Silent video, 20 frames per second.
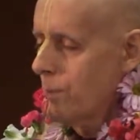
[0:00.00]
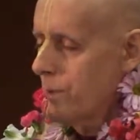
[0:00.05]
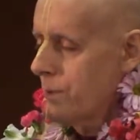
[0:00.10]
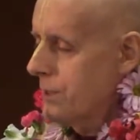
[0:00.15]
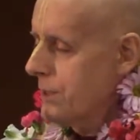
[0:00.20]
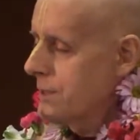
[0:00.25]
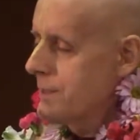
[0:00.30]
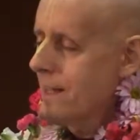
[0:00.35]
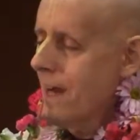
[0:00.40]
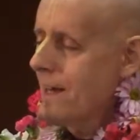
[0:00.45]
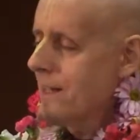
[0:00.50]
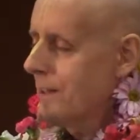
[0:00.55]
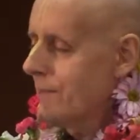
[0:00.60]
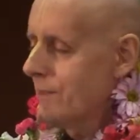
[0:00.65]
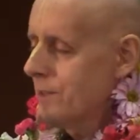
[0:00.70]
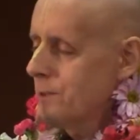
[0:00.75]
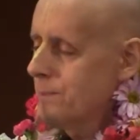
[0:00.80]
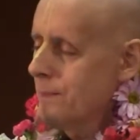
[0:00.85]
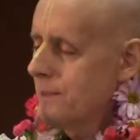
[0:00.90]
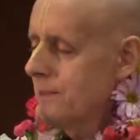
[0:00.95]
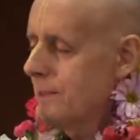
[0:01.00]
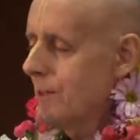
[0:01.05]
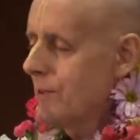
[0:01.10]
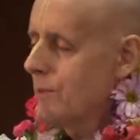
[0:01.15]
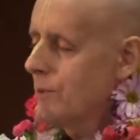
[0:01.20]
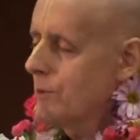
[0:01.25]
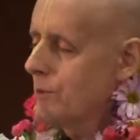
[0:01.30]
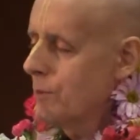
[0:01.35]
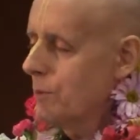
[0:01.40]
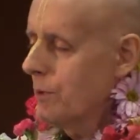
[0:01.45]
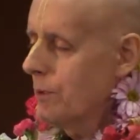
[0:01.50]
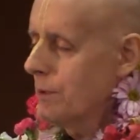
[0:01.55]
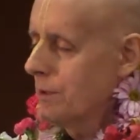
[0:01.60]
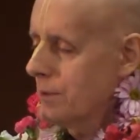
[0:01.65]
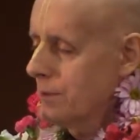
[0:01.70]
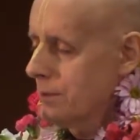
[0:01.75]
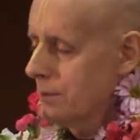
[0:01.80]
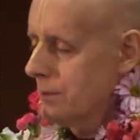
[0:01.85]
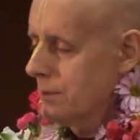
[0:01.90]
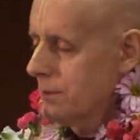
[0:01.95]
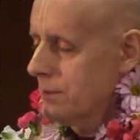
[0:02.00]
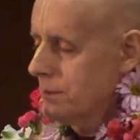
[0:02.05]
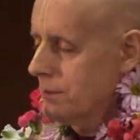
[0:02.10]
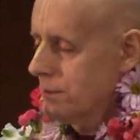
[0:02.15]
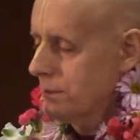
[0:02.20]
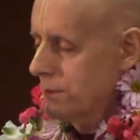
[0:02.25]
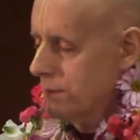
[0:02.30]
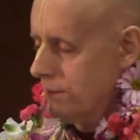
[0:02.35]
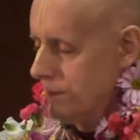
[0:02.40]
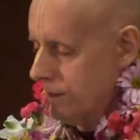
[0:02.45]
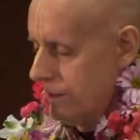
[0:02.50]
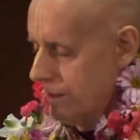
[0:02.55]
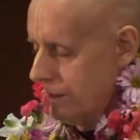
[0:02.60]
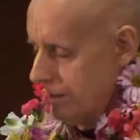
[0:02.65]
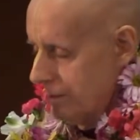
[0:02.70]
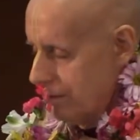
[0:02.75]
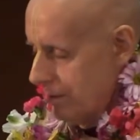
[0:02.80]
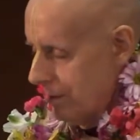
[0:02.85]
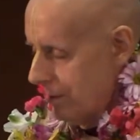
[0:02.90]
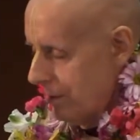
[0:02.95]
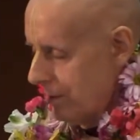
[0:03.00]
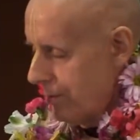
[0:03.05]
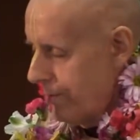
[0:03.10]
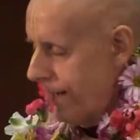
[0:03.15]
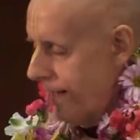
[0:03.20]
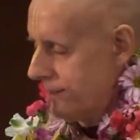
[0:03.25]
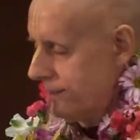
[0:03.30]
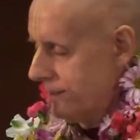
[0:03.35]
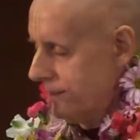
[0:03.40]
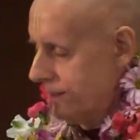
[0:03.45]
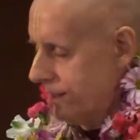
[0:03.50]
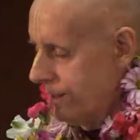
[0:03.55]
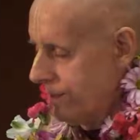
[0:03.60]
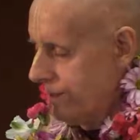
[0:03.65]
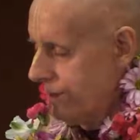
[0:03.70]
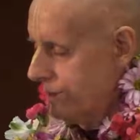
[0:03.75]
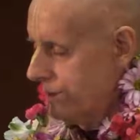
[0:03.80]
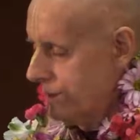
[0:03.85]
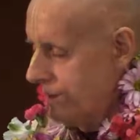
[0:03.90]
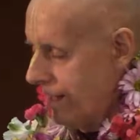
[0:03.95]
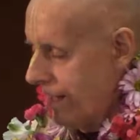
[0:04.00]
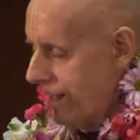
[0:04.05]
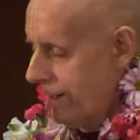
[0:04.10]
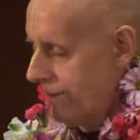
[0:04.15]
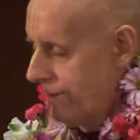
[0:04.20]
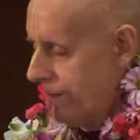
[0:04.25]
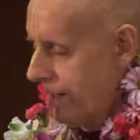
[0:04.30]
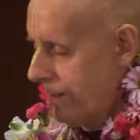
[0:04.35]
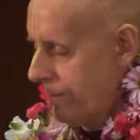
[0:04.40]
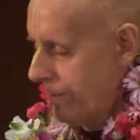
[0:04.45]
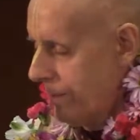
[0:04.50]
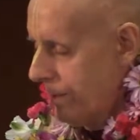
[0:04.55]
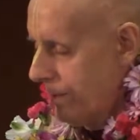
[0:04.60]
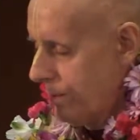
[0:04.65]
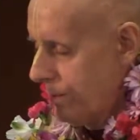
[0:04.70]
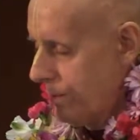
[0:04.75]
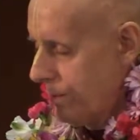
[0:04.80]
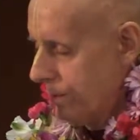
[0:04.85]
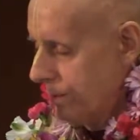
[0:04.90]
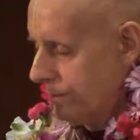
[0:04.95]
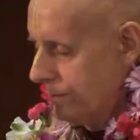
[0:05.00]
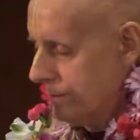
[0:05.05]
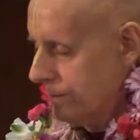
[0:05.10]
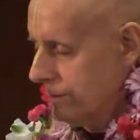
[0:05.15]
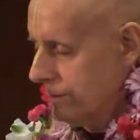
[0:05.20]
which is not of this material world. Transcendental sound vibration